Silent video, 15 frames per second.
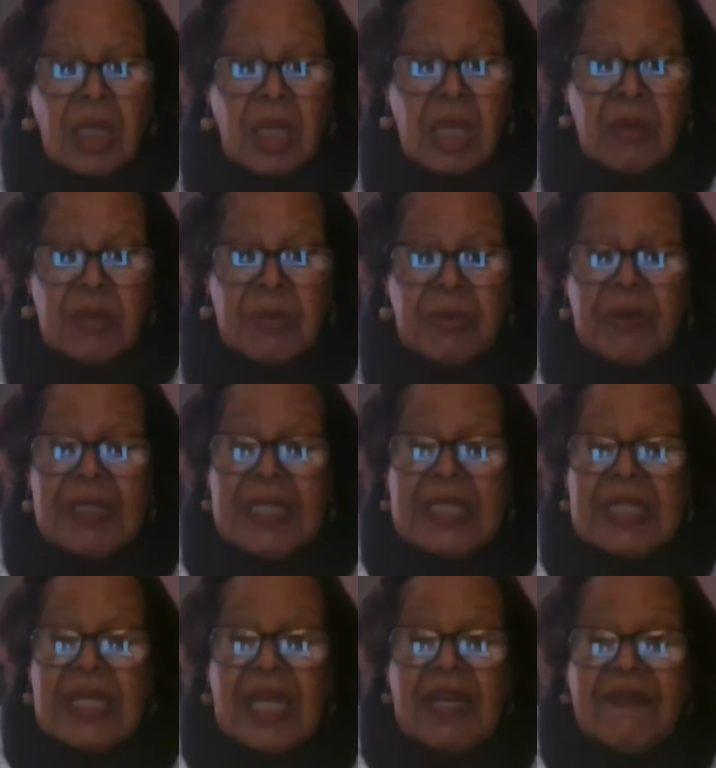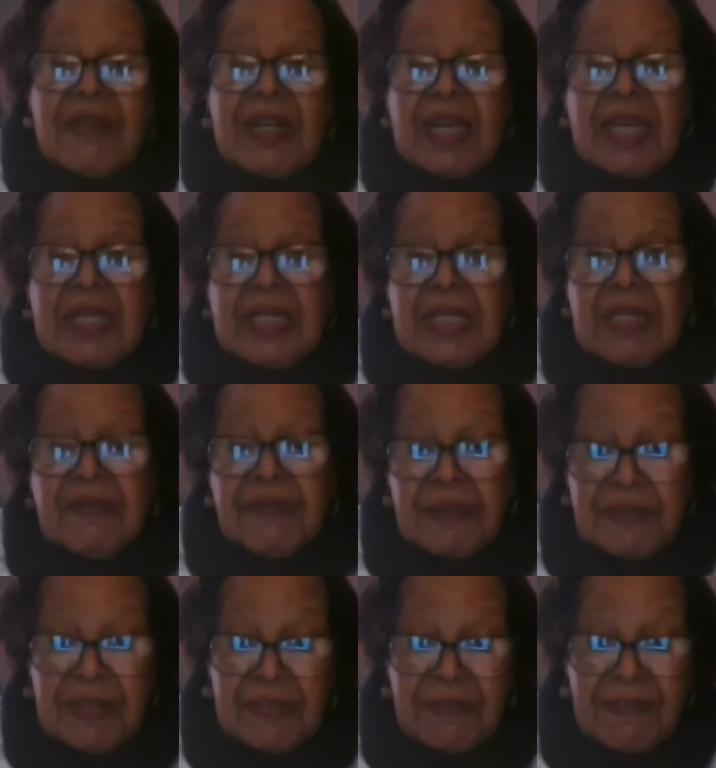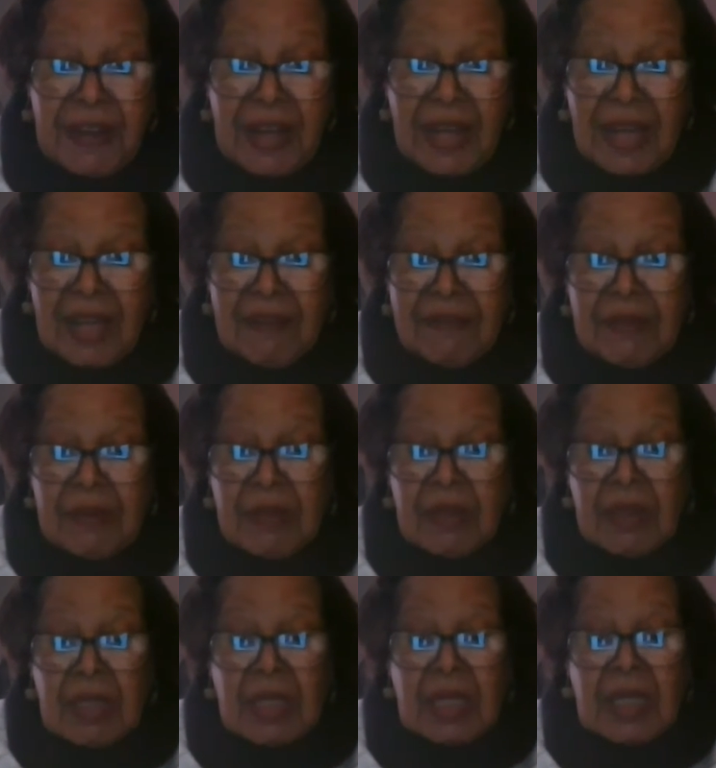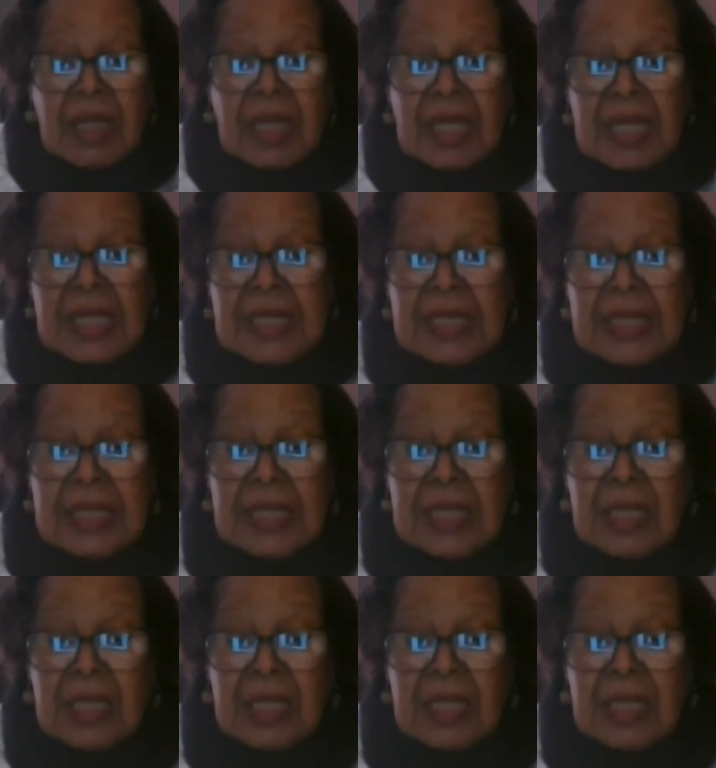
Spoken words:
was born a slave in 1855 in